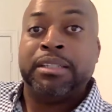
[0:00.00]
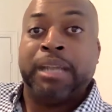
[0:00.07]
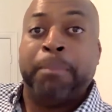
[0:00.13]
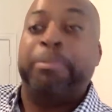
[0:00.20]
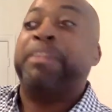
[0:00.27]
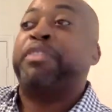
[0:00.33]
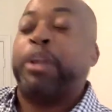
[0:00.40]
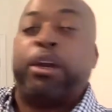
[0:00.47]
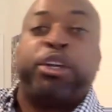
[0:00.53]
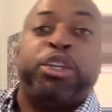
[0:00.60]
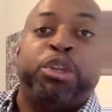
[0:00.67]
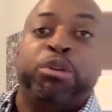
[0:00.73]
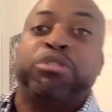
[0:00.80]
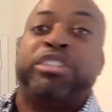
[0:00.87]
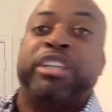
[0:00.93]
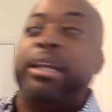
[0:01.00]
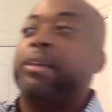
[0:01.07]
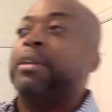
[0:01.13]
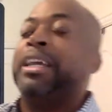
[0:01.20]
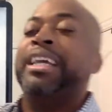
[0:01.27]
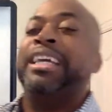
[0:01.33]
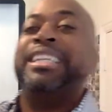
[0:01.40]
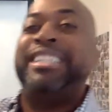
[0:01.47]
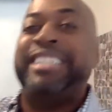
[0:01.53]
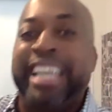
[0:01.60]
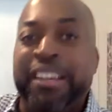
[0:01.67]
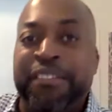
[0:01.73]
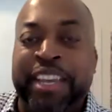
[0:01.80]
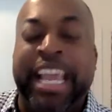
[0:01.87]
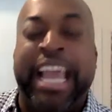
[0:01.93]
But they're using
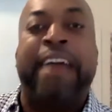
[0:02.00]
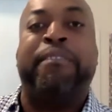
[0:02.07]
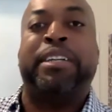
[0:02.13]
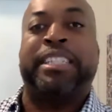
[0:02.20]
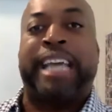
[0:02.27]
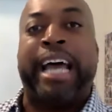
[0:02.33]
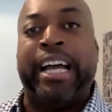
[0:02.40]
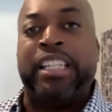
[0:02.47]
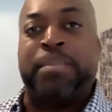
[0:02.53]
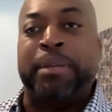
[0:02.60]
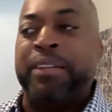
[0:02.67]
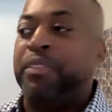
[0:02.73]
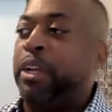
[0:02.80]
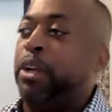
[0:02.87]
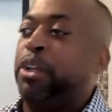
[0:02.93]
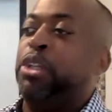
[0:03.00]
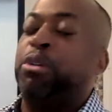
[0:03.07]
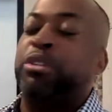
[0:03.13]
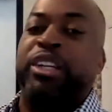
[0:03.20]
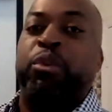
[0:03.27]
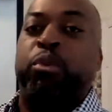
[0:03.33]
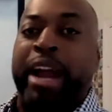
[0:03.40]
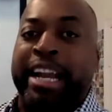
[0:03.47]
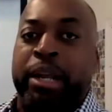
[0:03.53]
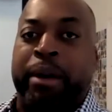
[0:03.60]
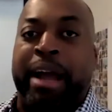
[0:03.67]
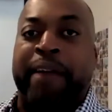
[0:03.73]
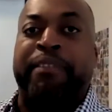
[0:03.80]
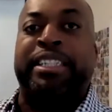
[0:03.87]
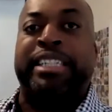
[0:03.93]
TV advertisement, they're using radio
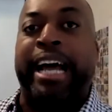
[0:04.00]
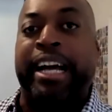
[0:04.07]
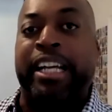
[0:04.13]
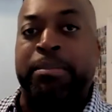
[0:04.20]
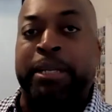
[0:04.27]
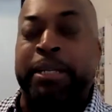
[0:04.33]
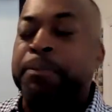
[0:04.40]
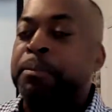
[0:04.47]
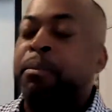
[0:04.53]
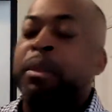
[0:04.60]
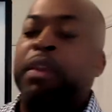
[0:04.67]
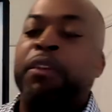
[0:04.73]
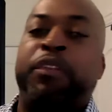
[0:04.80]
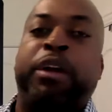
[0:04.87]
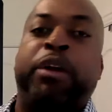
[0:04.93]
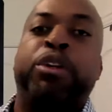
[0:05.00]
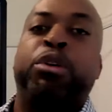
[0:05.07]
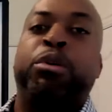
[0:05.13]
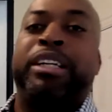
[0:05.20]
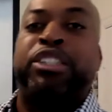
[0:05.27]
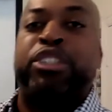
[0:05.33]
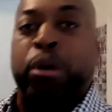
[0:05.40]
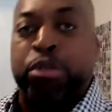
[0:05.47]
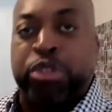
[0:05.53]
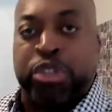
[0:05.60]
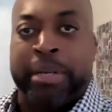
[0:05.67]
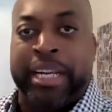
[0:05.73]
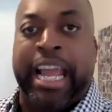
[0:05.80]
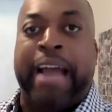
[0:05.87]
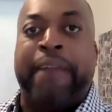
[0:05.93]
advertisement, they're doing social
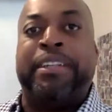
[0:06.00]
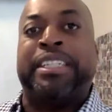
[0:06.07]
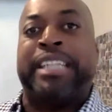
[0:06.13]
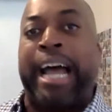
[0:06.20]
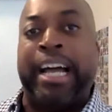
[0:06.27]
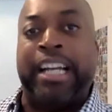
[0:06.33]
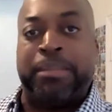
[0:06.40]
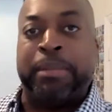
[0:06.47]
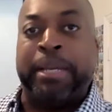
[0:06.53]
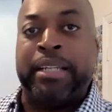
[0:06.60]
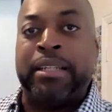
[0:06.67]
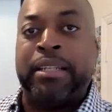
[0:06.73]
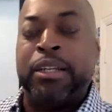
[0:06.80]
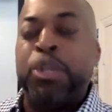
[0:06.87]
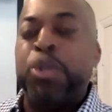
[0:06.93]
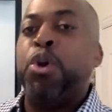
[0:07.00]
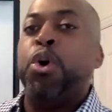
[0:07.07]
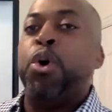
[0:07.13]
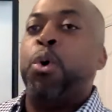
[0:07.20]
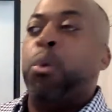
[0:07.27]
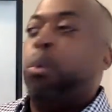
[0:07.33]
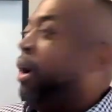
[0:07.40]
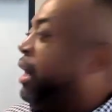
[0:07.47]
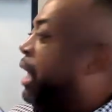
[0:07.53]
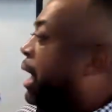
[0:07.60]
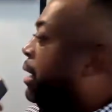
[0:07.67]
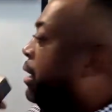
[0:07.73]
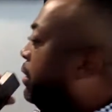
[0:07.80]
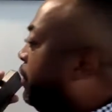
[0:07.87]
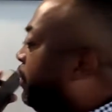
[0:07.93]
media advertisement. What
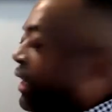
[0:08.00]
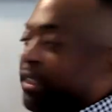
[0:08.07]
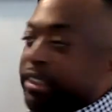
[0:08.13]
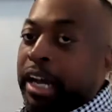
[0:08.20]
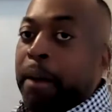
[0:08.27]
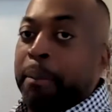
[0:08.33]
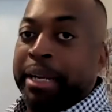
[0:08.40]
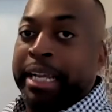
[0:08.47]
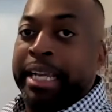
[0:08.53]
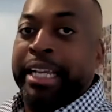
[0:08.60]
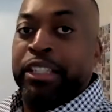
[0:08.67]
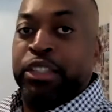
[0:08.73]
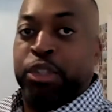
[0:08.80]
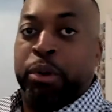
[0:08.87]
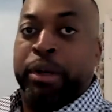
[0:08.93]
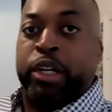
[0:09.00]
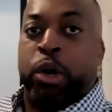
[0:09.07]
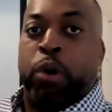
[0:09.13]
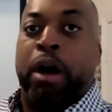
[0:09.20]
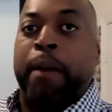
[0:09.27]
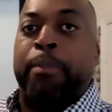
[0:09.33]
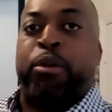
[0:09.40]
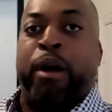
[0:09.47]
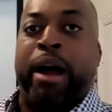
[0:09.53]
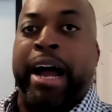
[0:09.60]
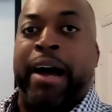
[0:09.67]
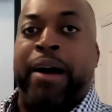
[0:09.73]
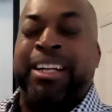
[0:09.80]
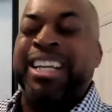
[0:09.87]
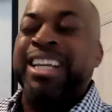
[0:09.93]
this company is doing, Co op
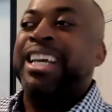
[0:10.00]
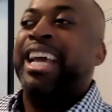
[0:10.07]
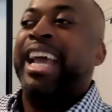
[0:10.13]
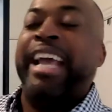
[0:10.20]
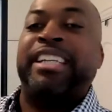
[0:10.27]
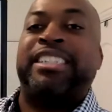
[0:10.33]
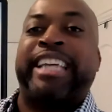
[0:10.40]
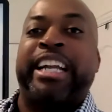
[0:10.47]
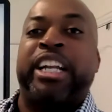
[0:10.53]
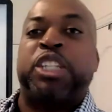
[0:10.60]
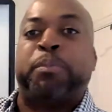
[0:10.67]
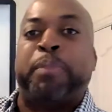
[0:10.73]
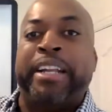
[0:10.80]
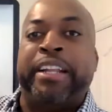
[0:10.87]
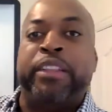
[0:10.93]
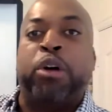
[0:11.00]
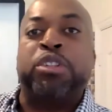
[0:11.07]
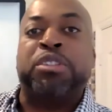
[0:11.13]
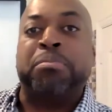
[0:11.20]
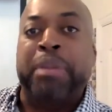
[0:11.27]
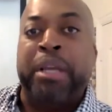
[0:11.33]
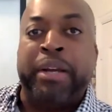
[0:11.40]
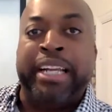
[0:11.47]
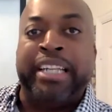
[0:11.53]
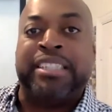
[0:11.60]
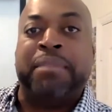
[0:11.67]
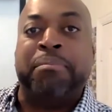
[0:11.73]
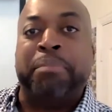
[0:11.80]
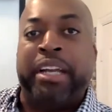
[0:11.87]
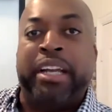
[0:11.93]
Crowd, instead of spending those millions
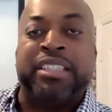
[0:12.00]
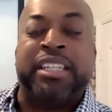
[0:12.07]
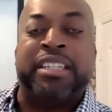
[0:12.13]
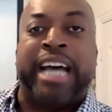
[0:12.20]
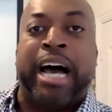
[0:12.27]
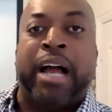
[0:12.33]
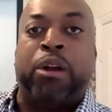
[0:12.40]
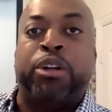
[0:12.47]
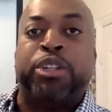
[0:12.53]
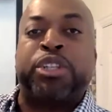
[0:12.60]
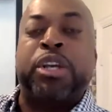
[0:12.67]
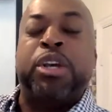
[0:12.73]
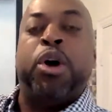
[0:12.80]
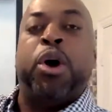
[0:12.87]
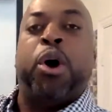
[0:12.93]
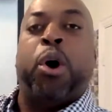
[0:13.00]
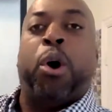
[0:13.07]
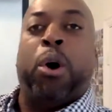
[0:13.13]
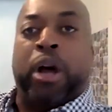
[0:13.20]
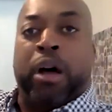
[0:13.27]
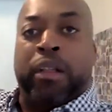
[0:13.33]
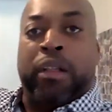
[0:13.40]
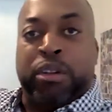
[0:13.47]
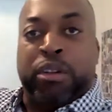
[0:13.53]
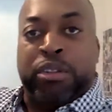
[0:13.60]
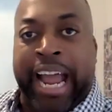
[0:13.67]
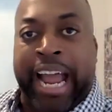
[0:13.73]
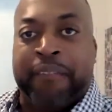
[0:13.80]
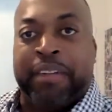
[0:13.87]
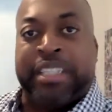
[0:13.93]
and millions of dollars on all those
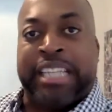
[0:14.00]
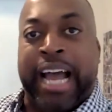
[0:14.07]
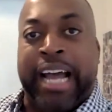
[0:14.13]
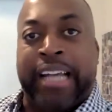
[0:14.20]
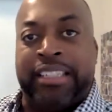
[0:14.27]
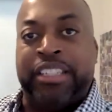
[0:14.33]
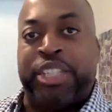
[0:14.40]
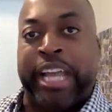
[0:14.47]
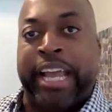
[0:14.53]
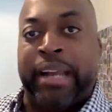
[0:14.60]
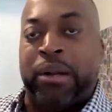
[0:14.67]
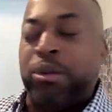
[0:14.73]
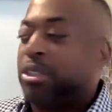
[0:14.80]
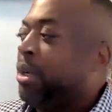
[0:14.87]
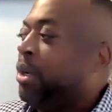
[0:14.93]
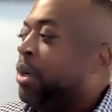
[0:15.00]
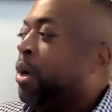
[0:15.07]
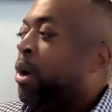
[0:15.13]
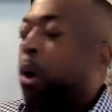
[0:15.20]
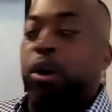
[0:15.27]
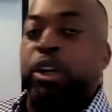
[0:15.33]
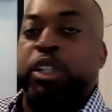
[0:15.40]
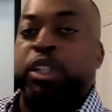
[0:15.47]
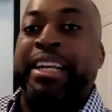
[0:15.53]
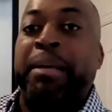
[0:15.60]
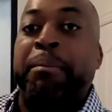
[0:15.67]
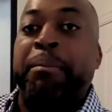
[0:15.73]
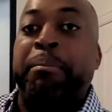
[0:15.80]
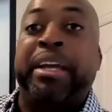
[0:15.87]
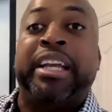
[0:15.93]
advertising channels, or
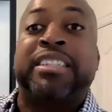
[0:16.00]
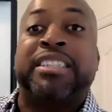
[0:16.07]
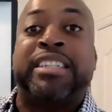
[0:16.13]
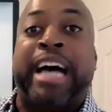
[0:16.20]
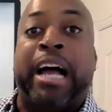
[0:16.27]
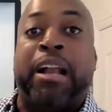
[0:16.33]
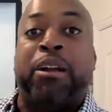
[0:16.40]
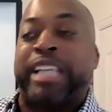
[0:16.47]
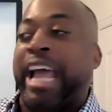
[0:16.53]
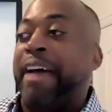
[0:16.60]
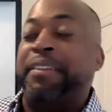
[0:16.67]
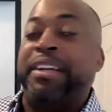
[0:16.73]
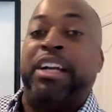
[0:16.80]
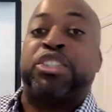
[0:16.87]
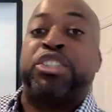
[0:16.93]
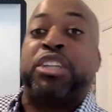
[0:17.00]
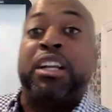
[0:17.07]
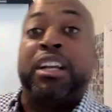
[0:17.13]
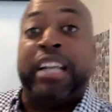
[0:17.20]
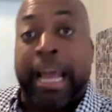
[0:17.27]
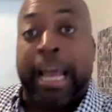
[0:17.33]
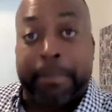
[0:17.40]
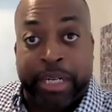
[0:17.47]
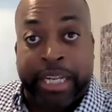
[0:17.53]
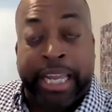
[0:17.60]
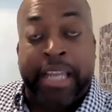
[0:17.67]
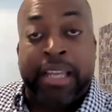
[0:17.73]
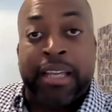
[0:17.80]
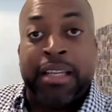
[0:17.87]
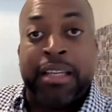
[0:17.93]
spending millions of dollars having a
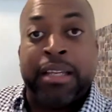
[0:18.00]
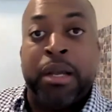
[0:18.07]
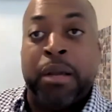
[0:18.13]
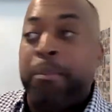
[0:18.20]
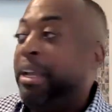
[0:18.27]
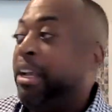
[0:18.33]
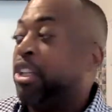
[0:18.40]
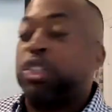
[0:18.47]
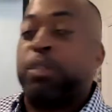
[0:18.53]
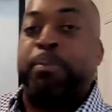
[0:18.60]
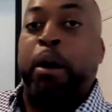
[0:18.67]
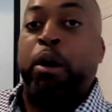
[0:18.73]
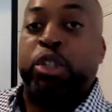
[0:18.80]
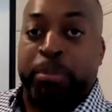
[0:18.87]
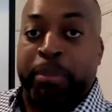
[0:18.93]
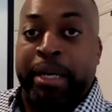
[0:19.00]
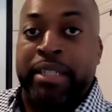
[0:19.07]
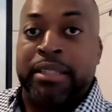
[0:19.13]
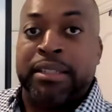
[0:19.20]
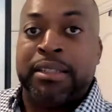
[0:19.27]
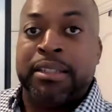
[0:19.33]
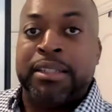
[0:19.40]
celebrity be a spokesman.